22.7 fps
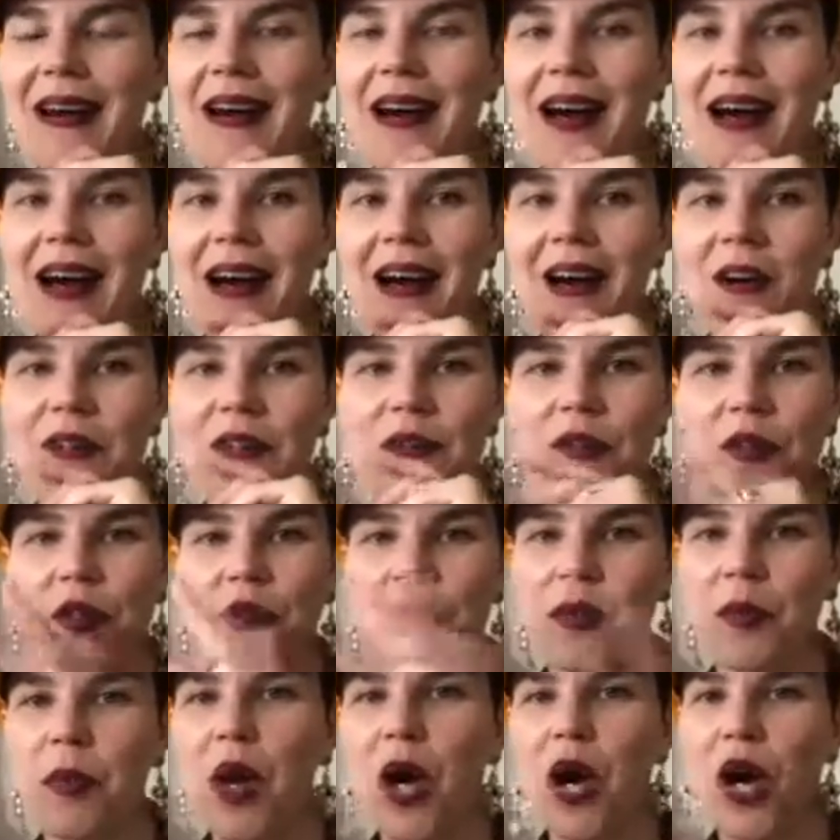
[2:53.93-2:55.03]
the
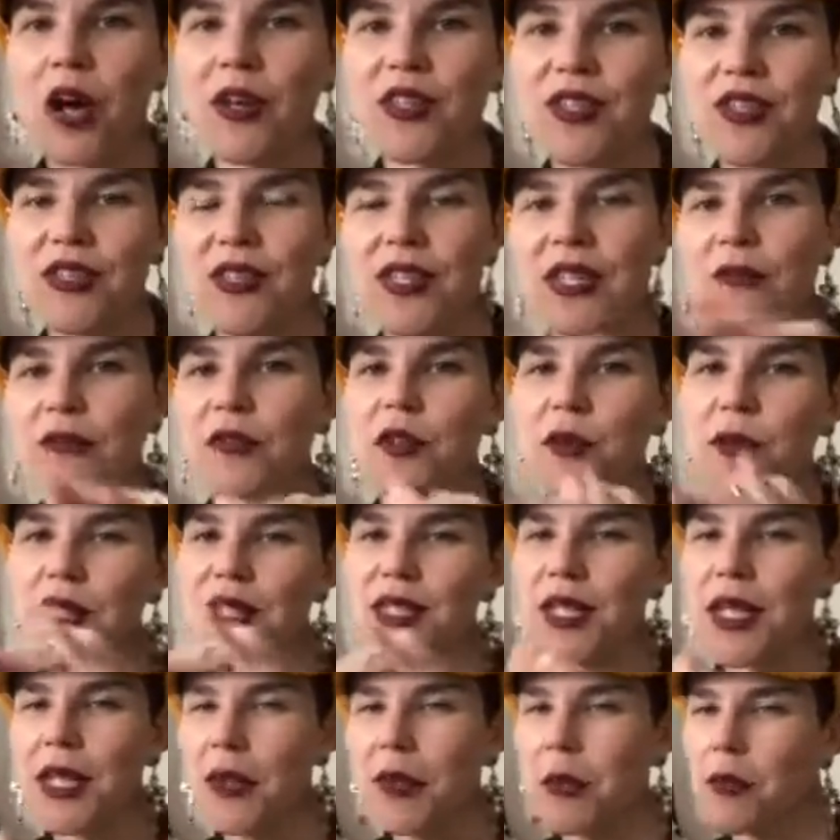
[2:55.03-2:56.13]
past
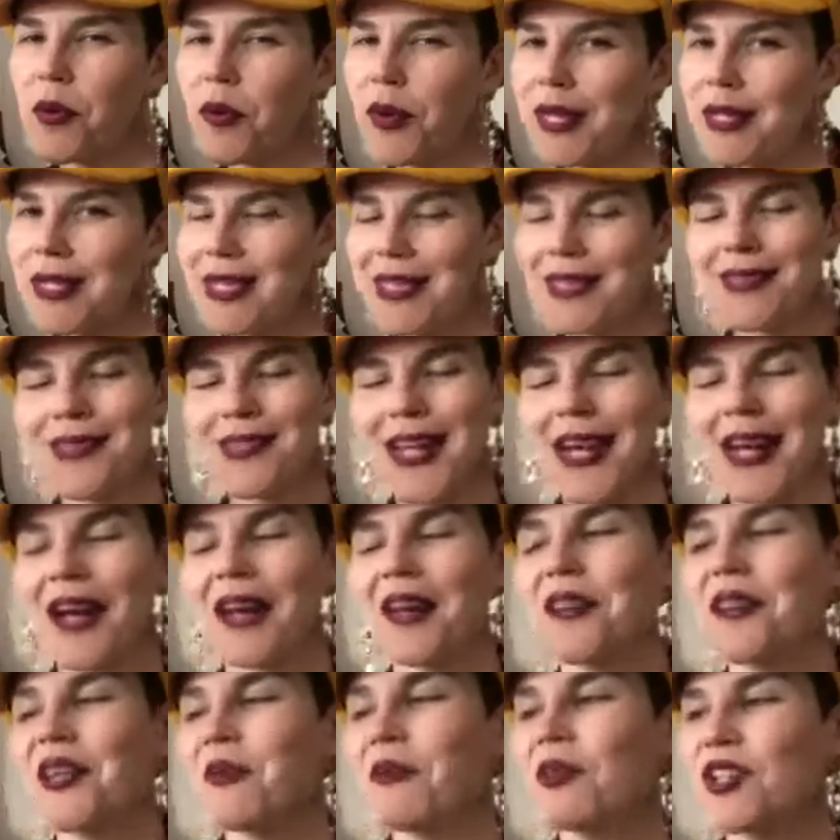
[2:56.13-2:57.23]
influencing the present, that kind
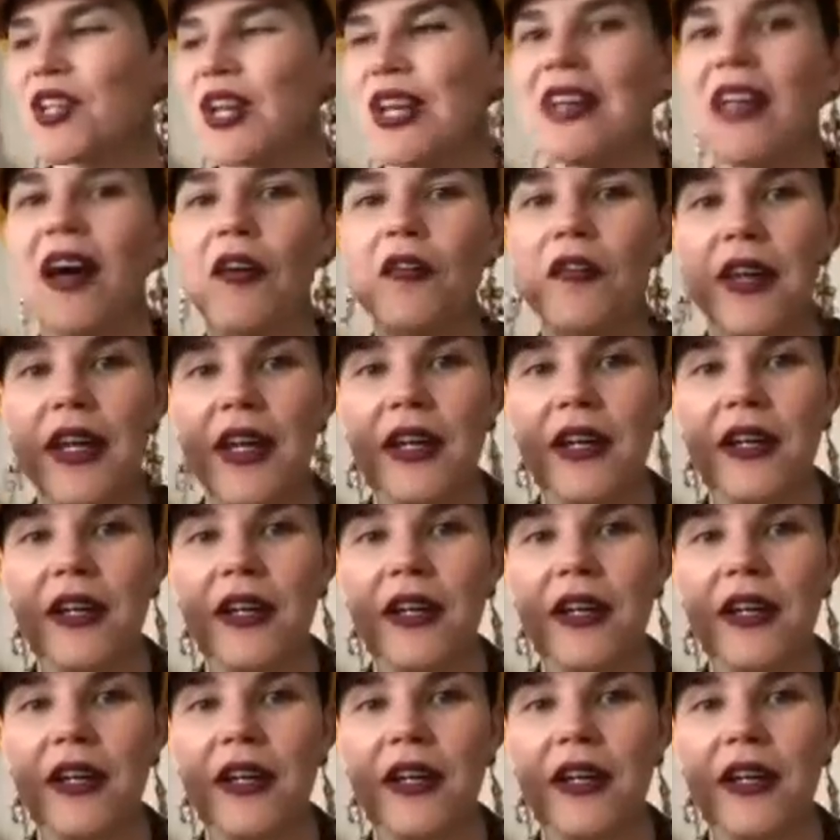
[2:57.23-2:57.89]
of thing, which I love.